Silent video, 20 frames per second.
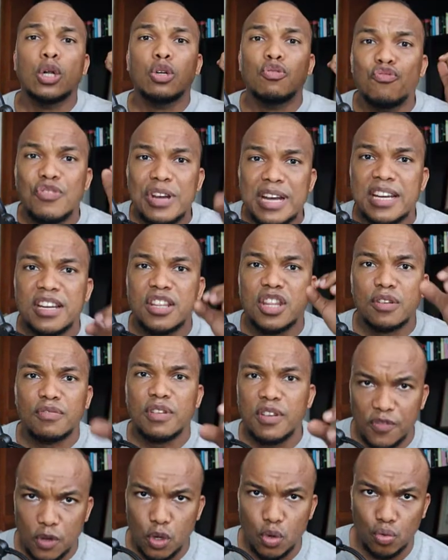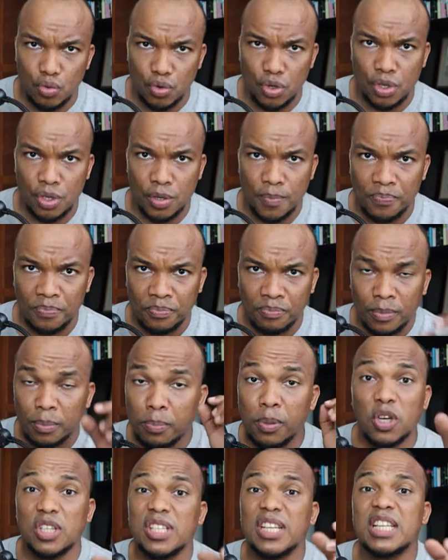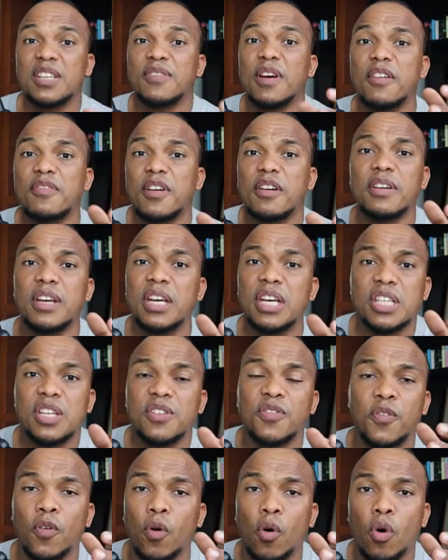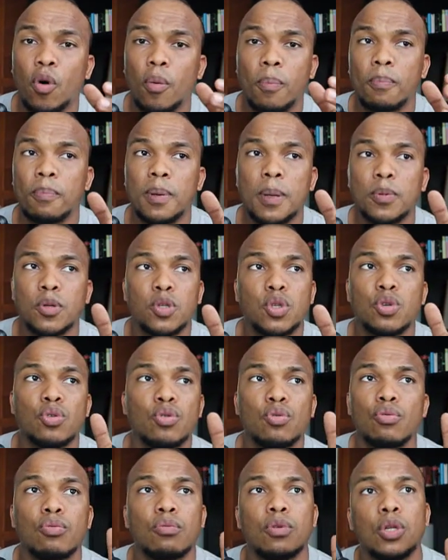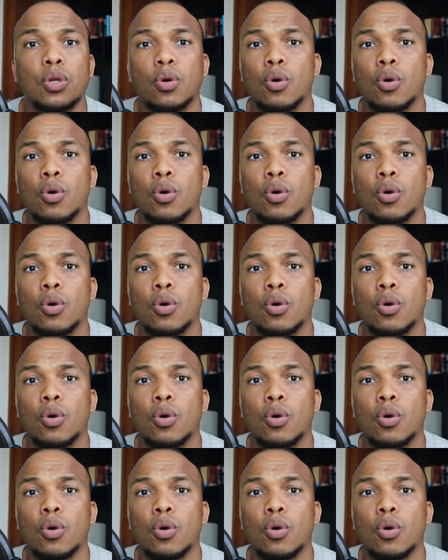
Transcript: Read the reviews, because it's very, very easy for people to,